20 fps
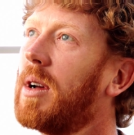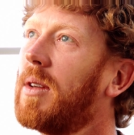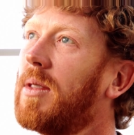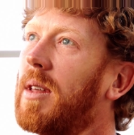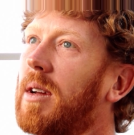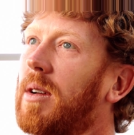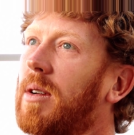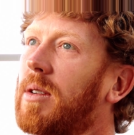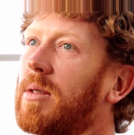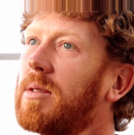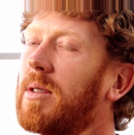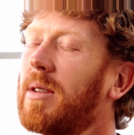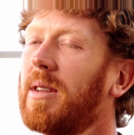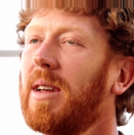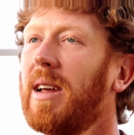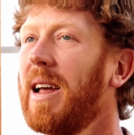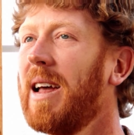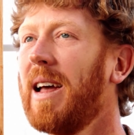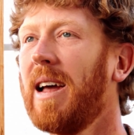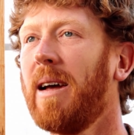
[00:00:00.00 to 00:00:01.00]
I think I was,
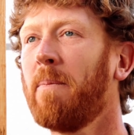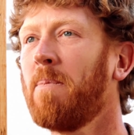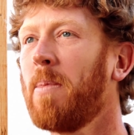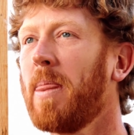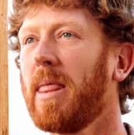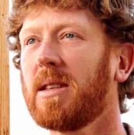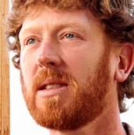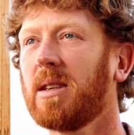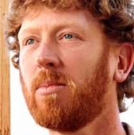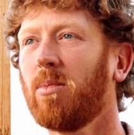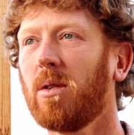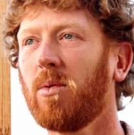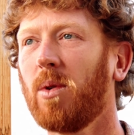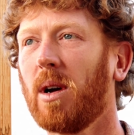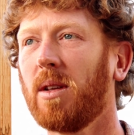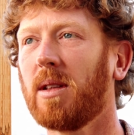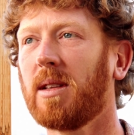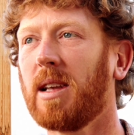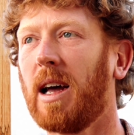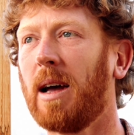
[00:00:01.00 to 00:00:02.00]
somewhere
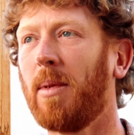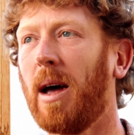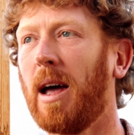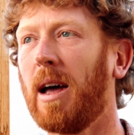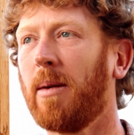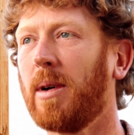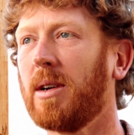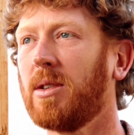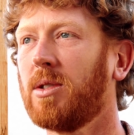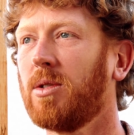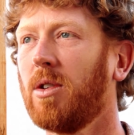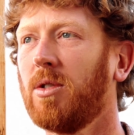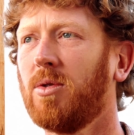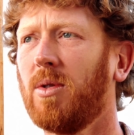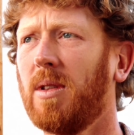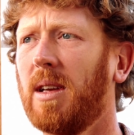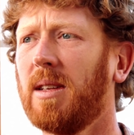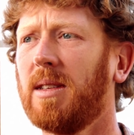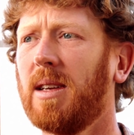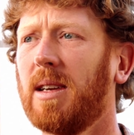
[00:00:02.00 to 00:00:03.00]
around the time I had my surgery,
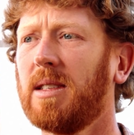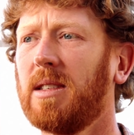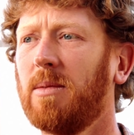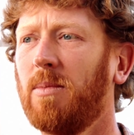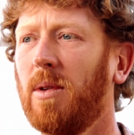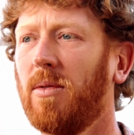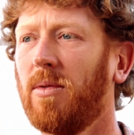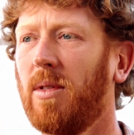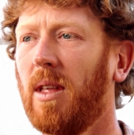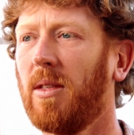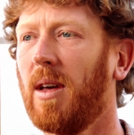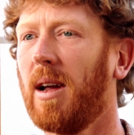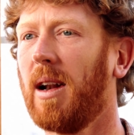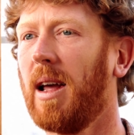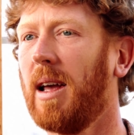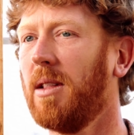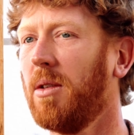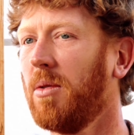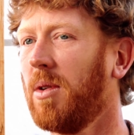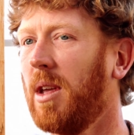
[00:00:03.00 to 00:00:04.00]
they tested me, they thought I
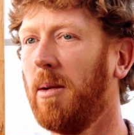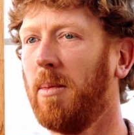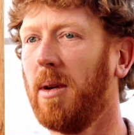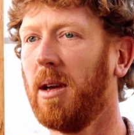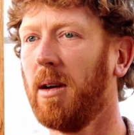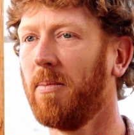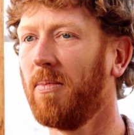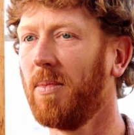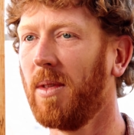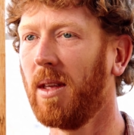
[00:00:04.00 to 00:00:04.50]
had leukemia,